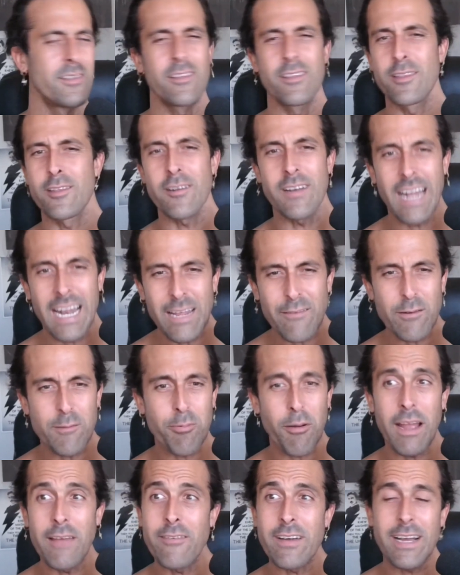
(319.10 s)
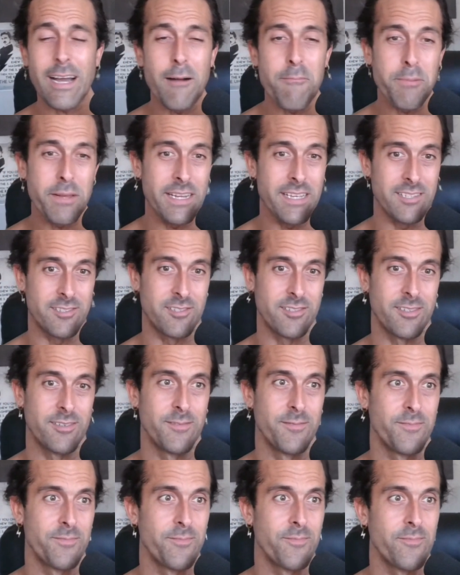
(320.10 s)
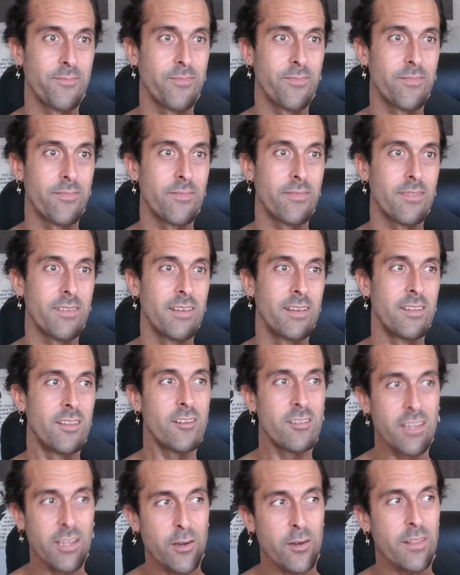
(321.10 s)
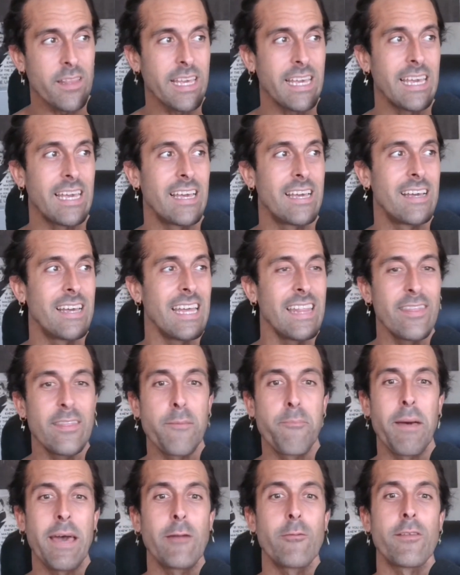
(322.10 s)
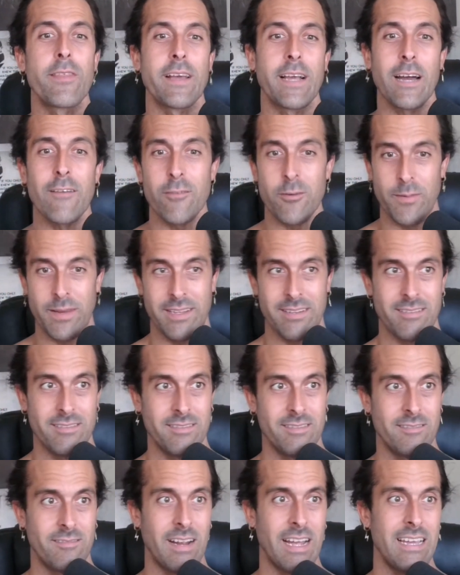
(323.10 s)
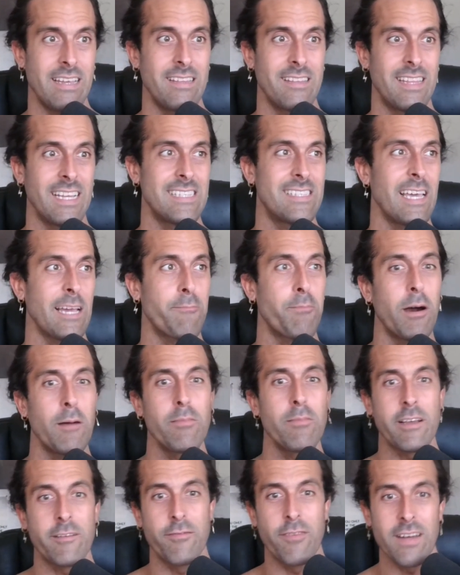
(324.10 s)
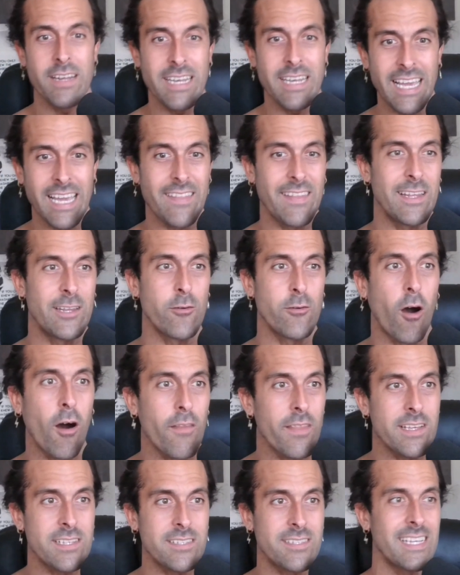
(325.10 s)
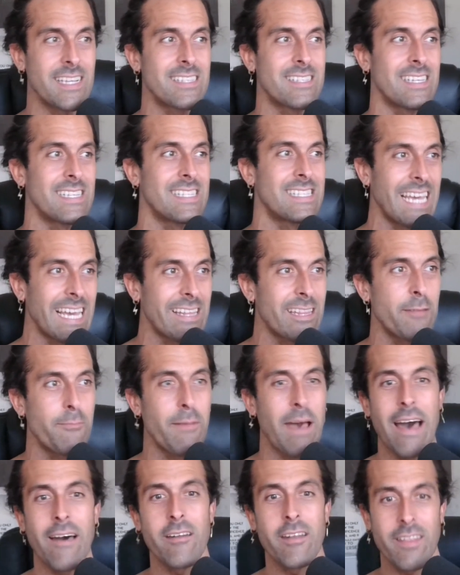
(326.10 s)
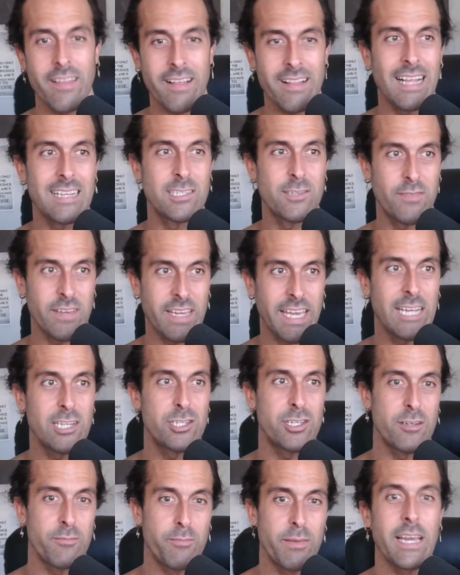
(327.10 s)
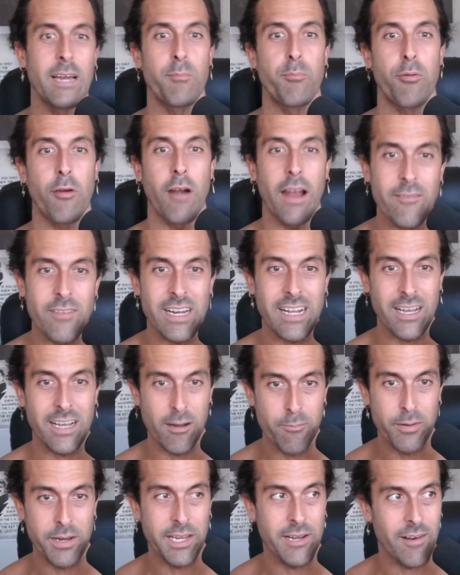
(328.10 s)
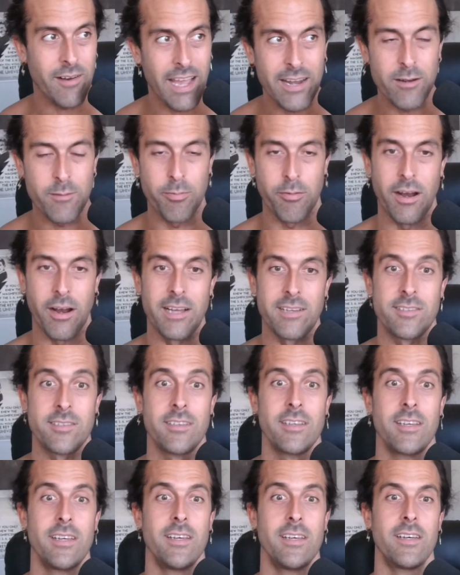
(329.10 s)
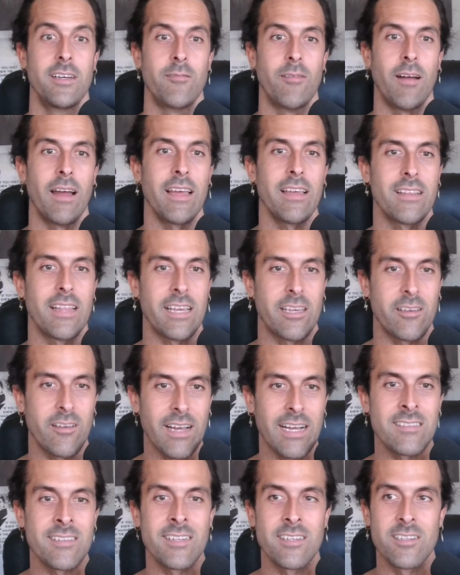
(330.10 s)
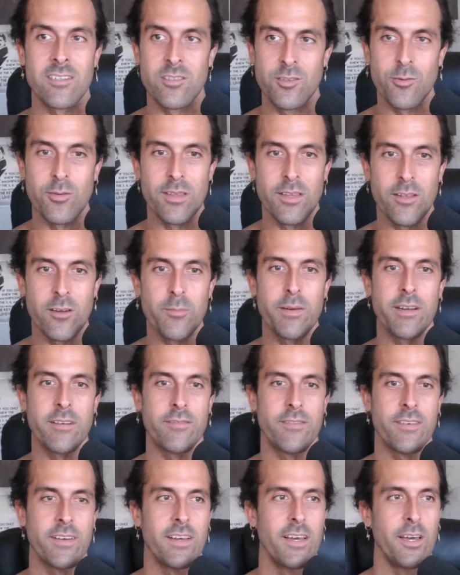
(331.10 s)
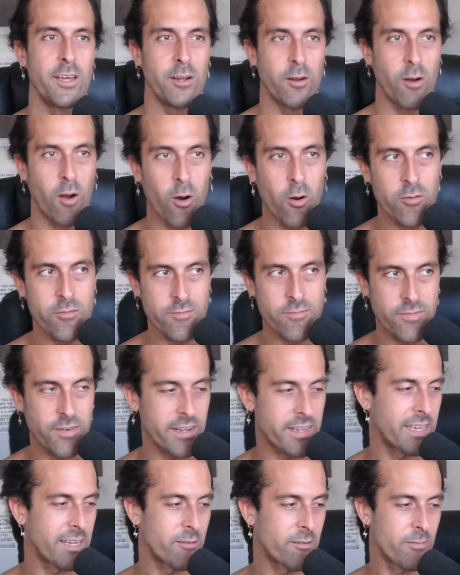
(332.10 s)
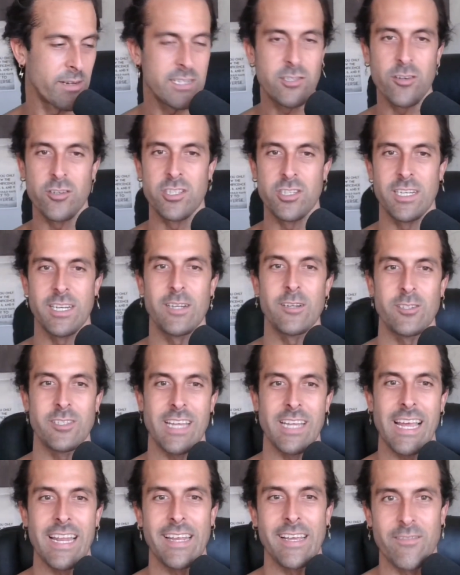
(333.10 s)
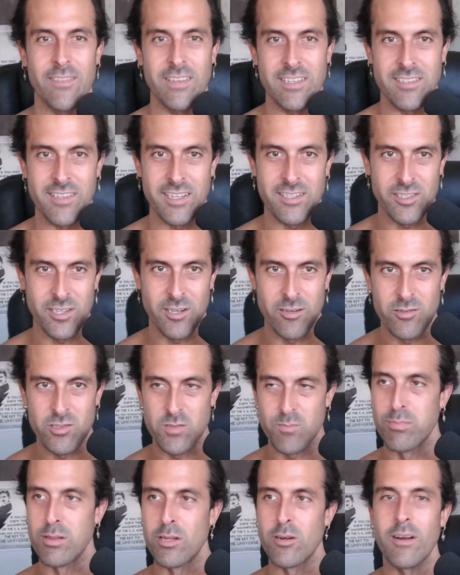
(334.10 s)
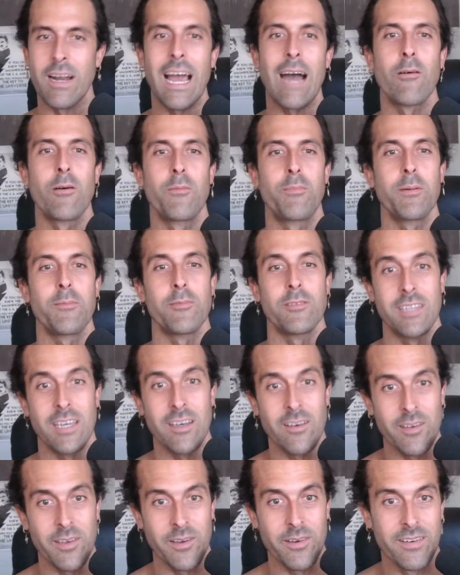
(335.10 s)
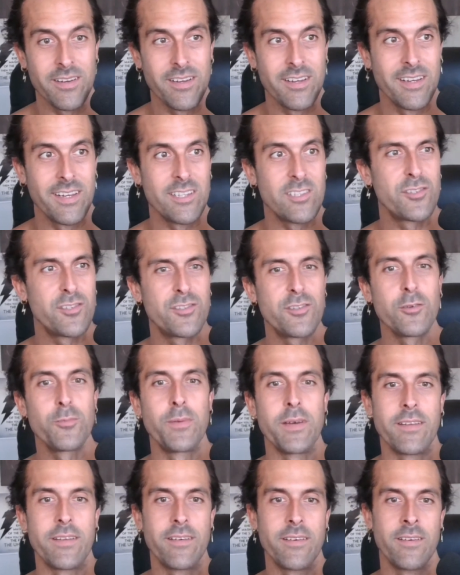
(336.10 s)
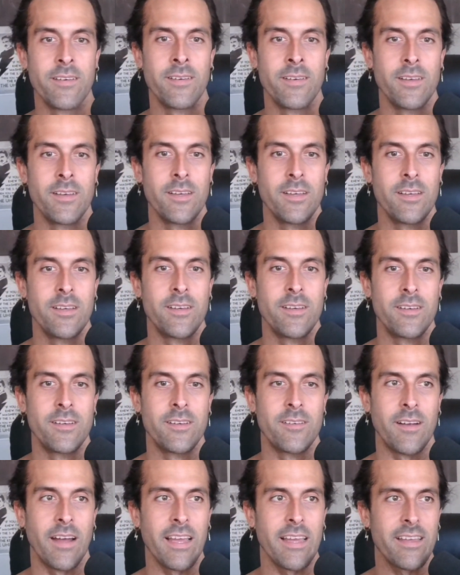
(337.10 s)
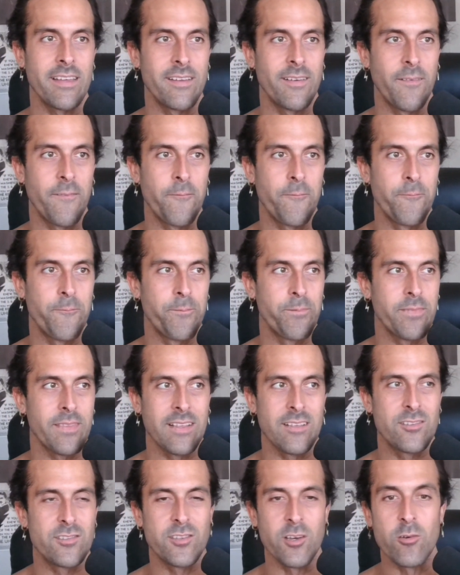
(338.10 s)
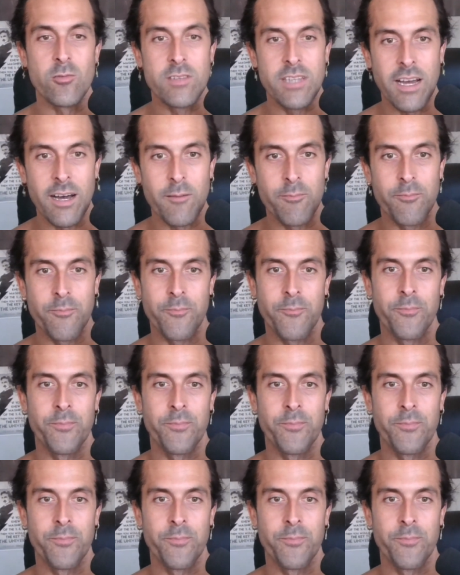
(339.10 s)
they're not even private companies. They're literally in the bed with the government, right? They take public funding and they do all these things that take them out of the classification of being a private company or enterprise, right? Like you guys need to do a little bit of your own fucking research and understanding of these things. You don't just blurt out what people tell you. Stupid, right? So dumb.